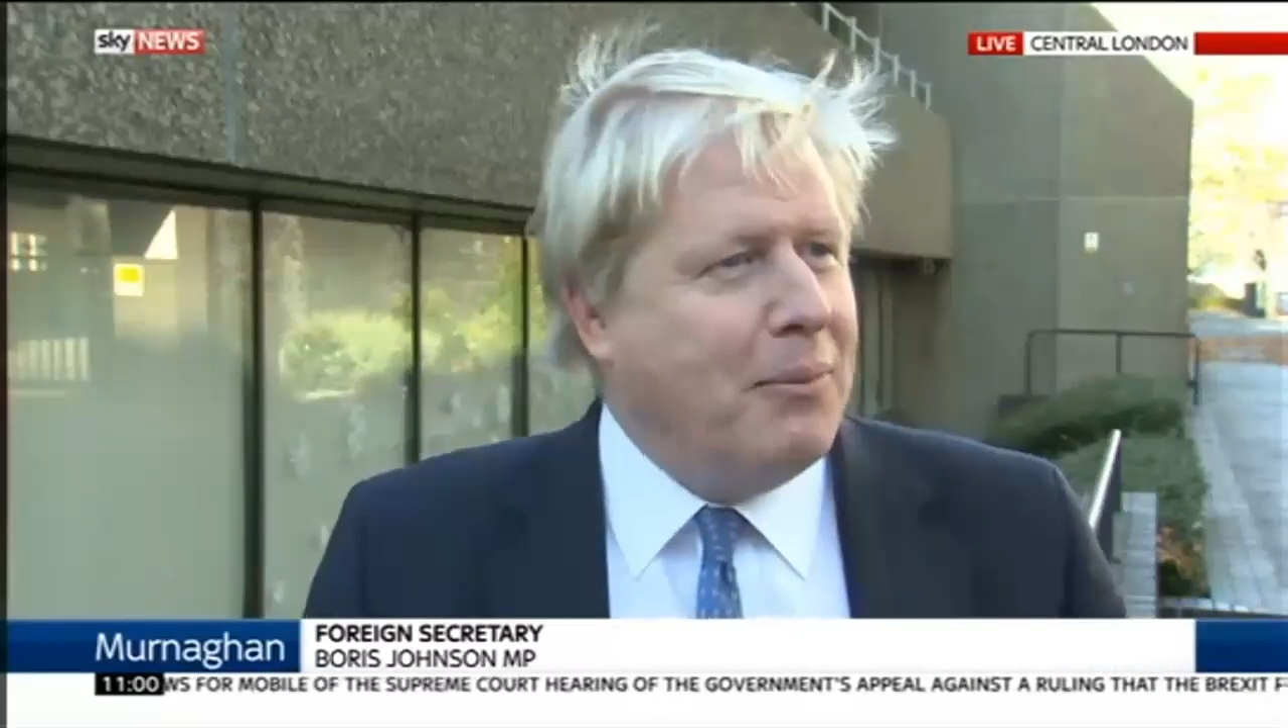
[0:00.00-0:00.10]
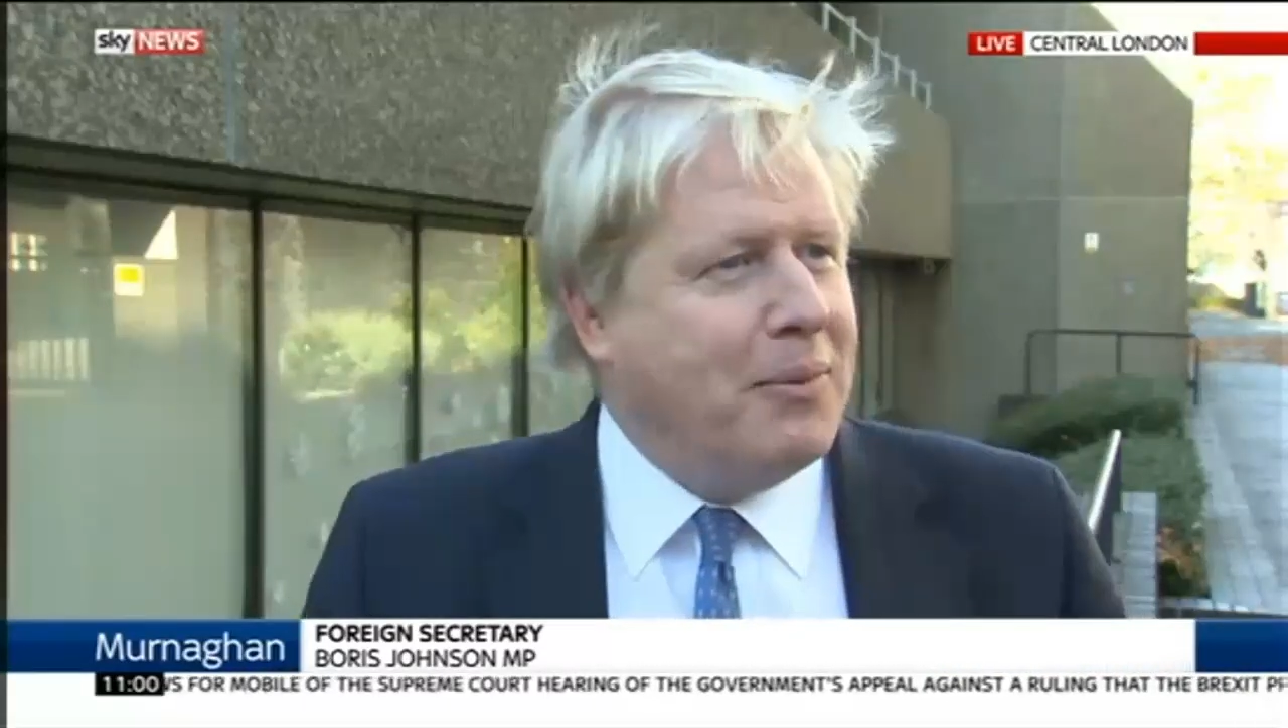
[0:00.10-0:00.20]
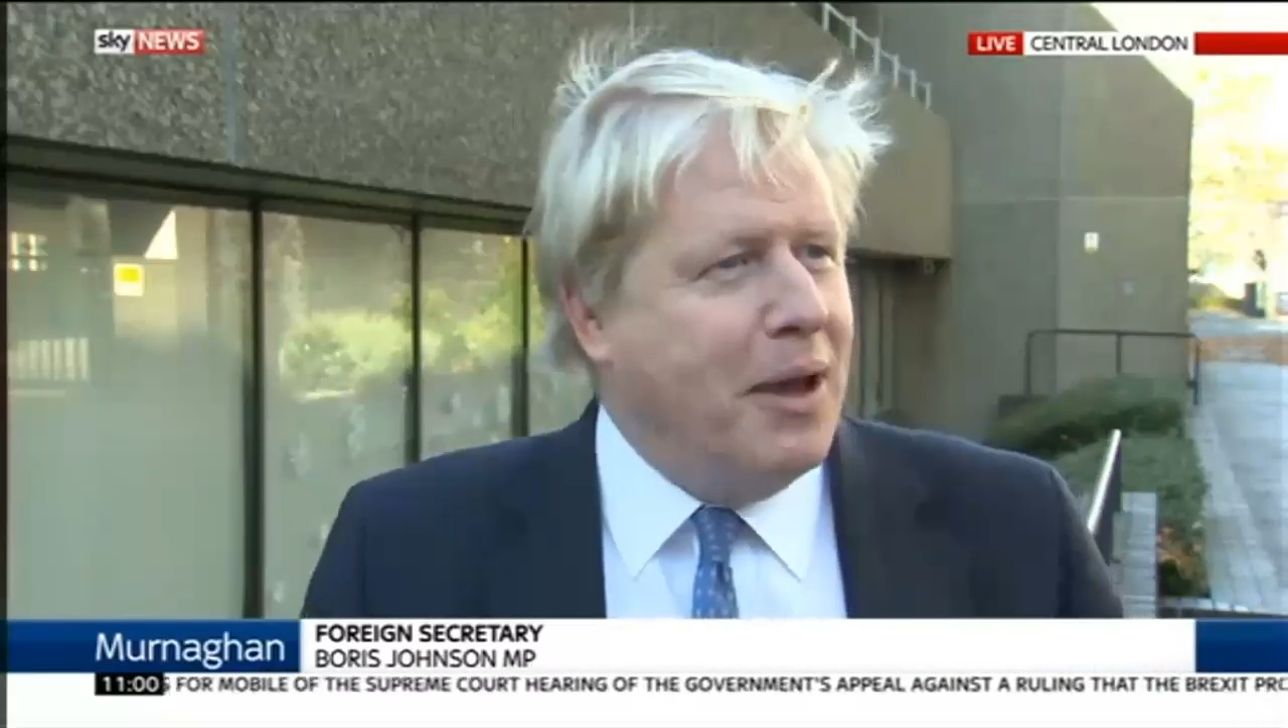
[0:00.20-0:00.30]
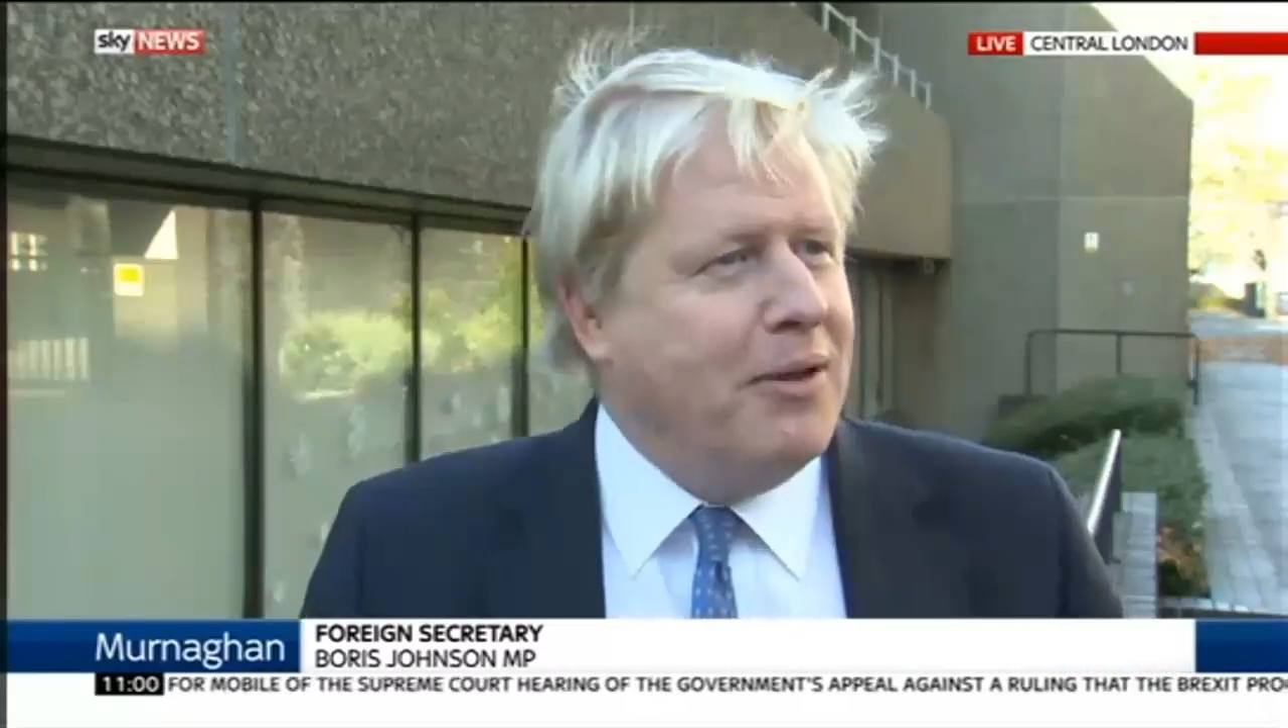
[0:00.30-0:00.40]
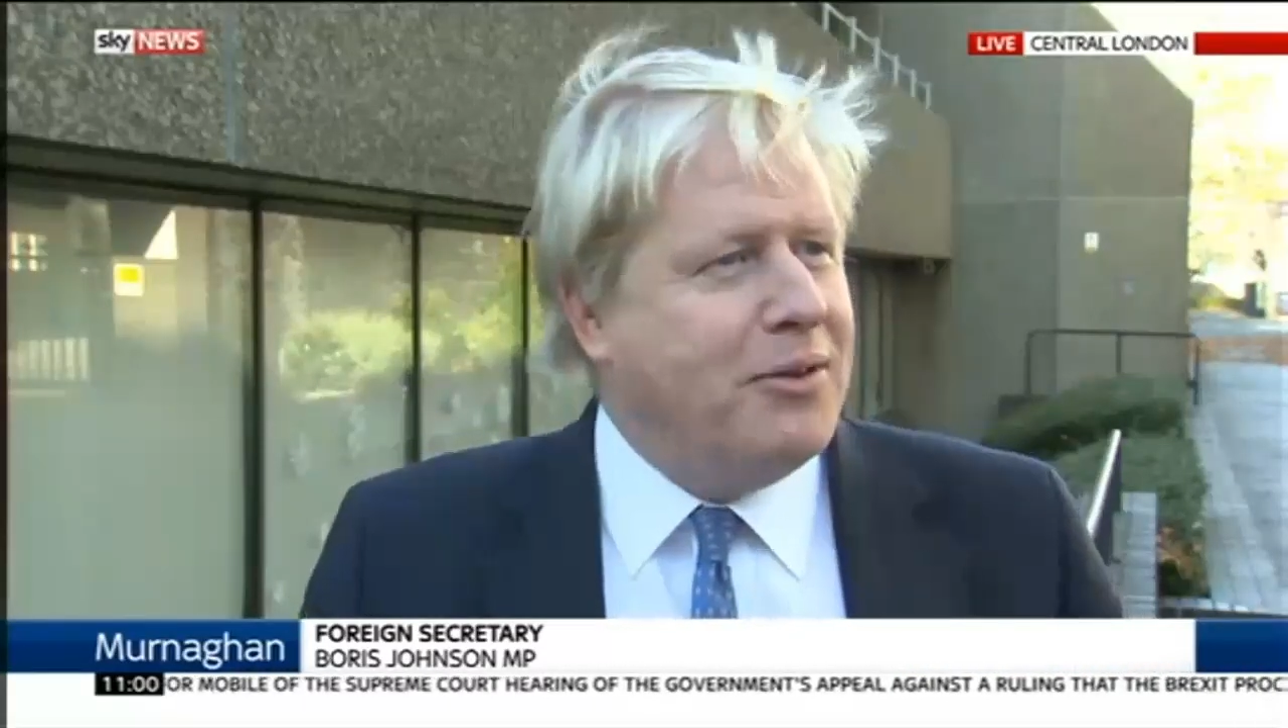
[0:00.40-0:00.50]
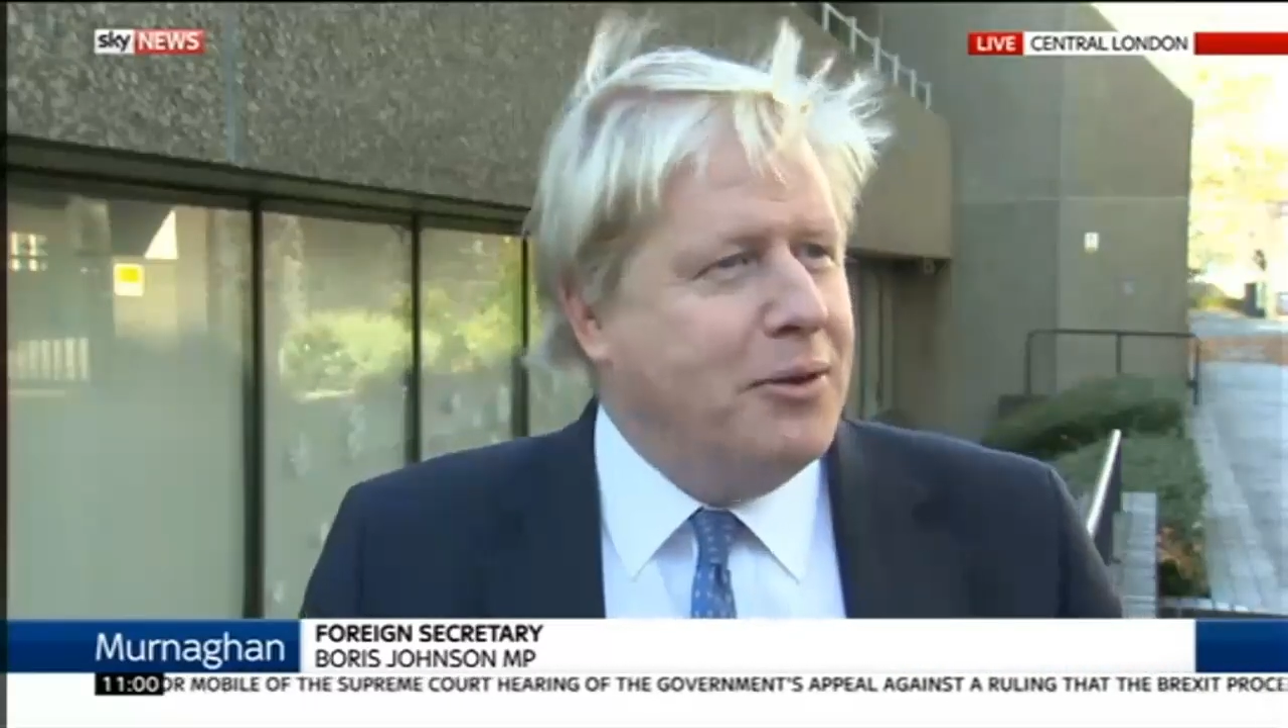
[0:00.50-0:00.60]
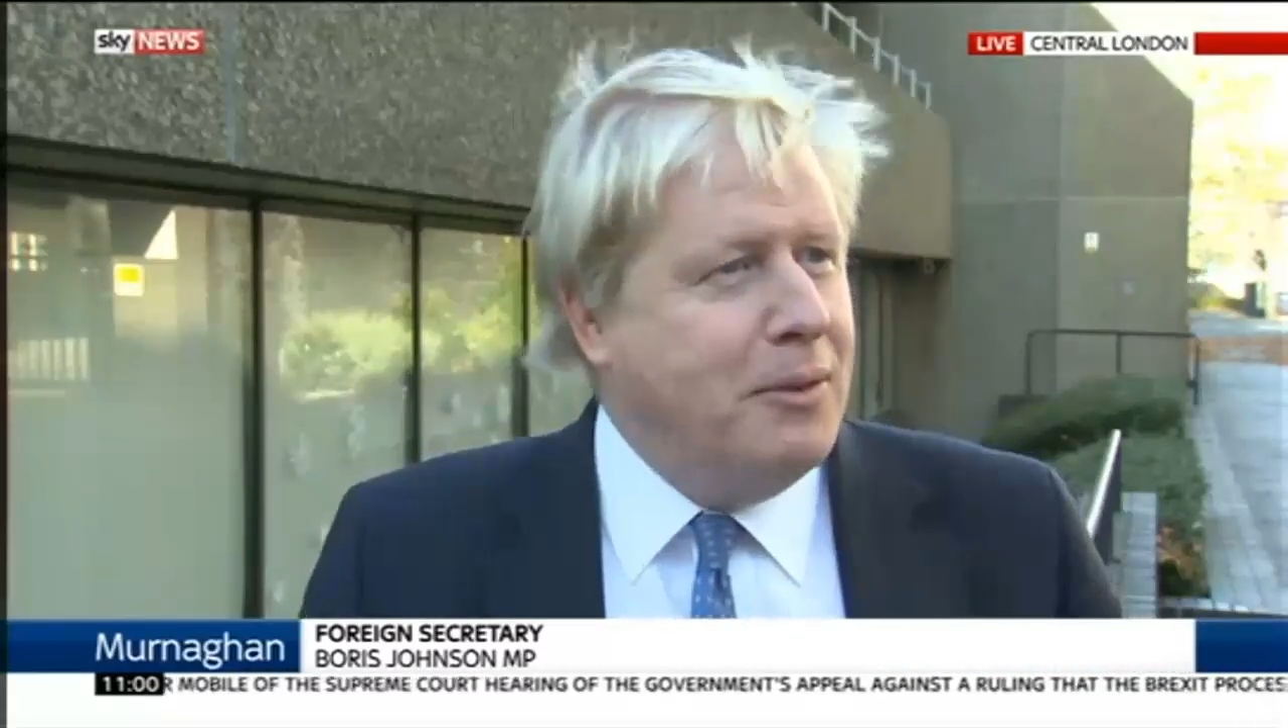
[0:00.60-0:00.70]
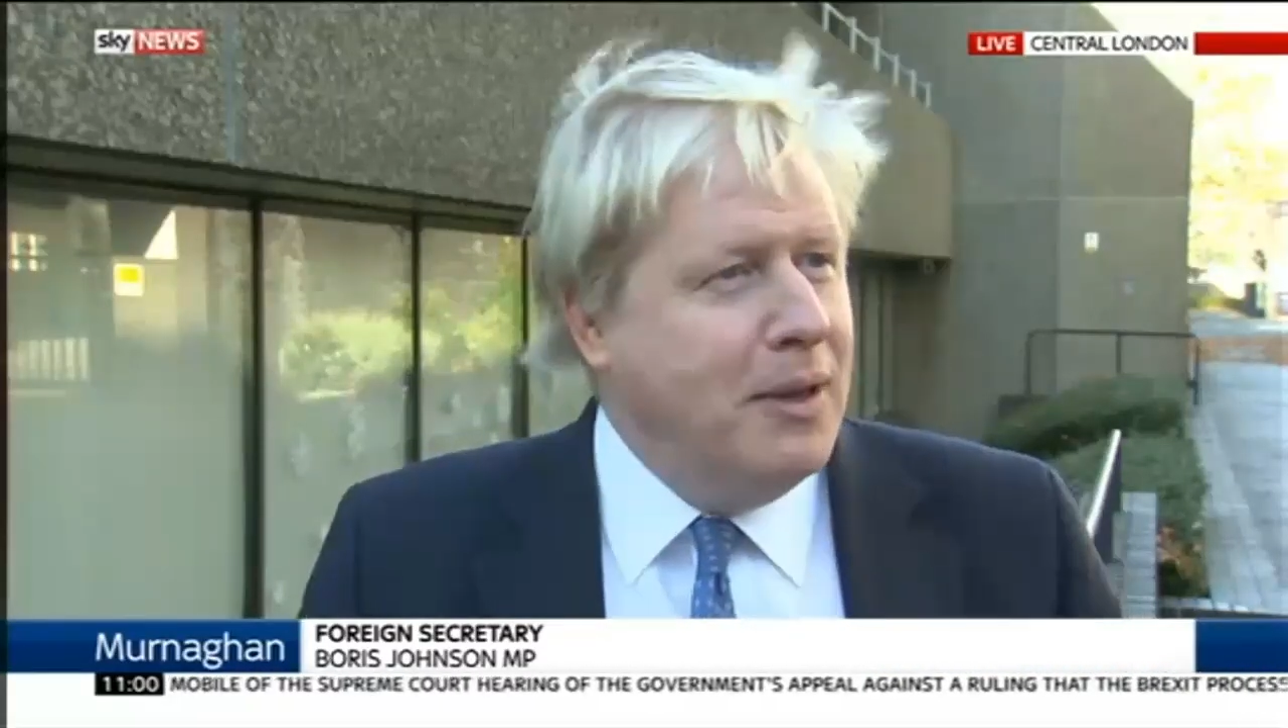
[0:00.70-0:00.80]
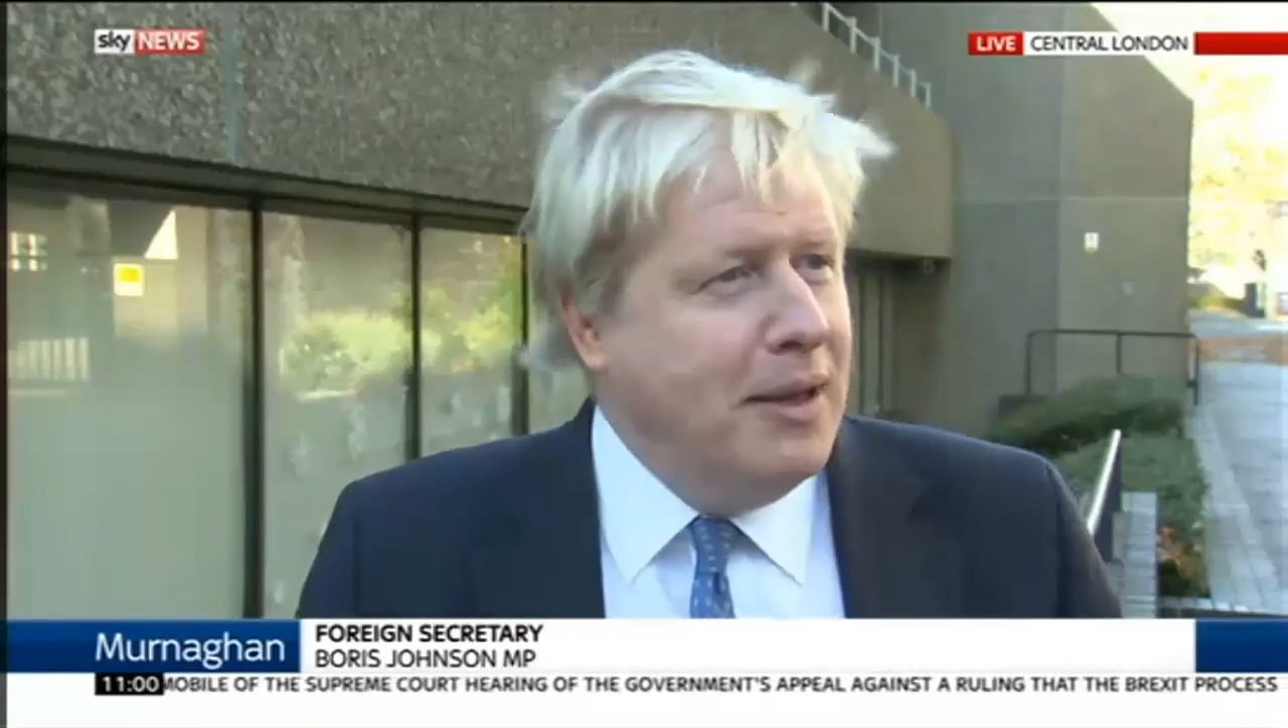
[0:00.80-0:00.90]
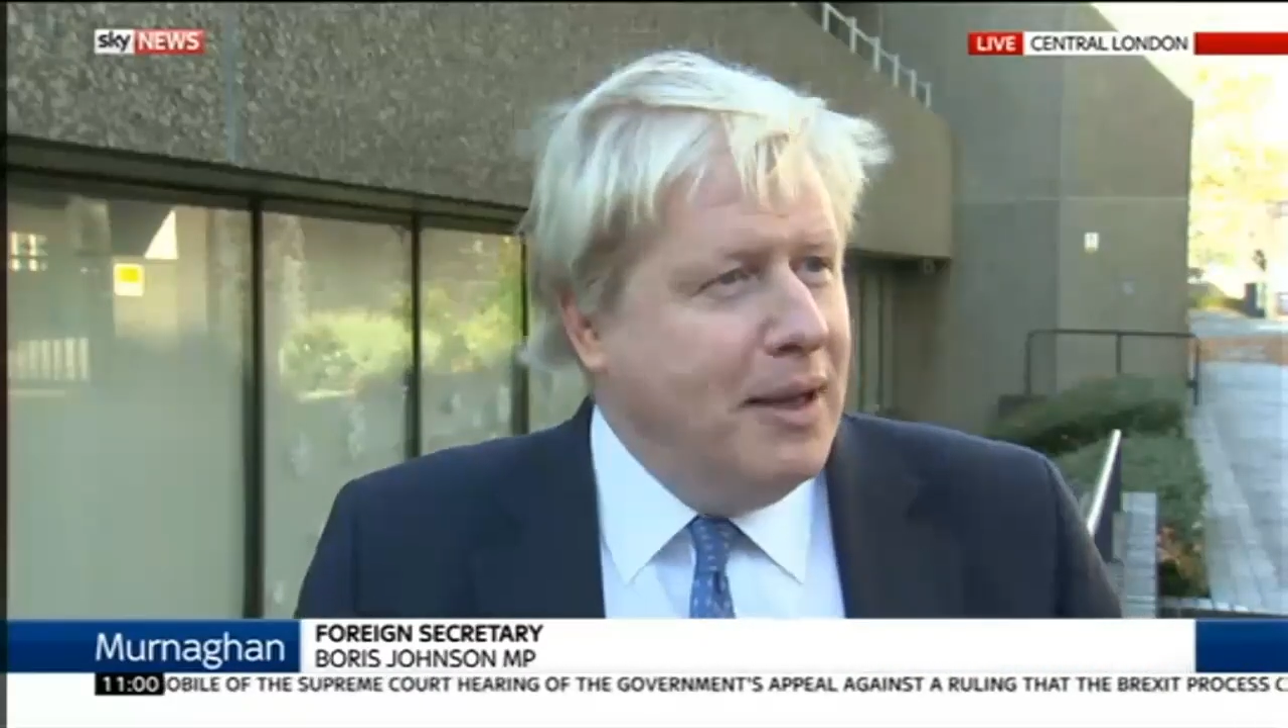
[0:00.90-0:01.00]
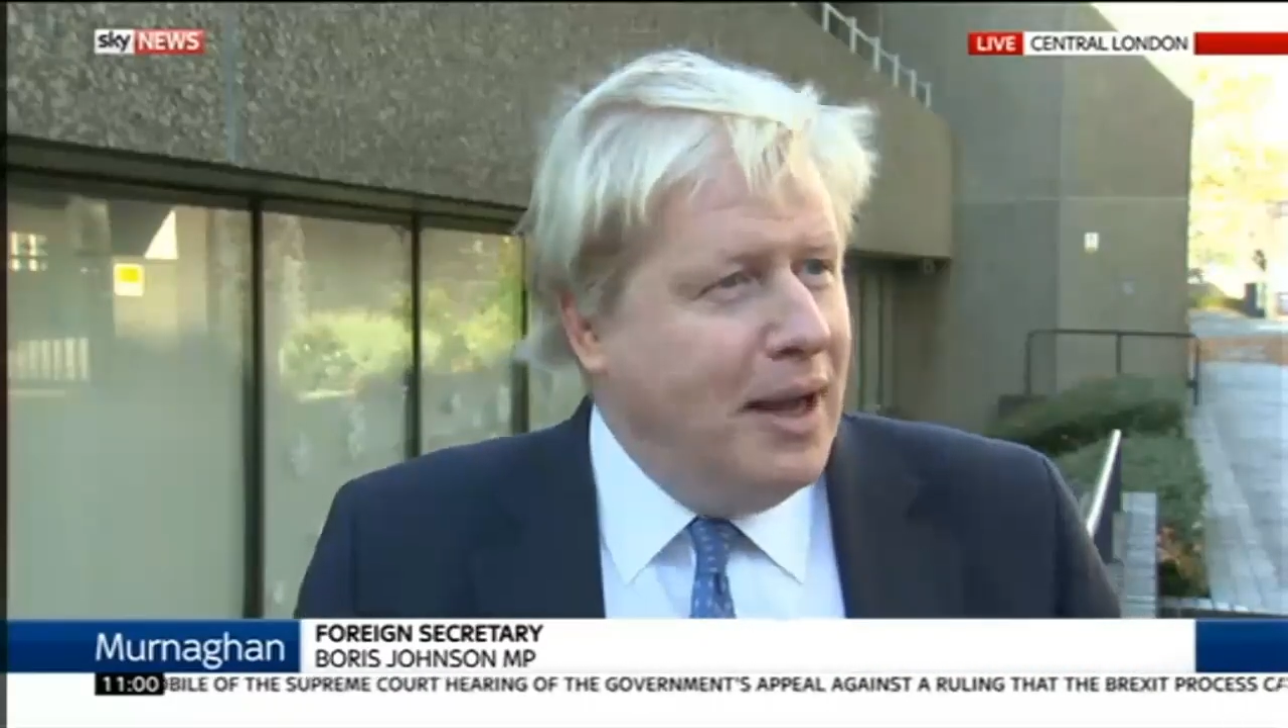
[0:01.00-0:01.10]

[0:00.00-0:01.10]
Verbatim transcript: I'm going to,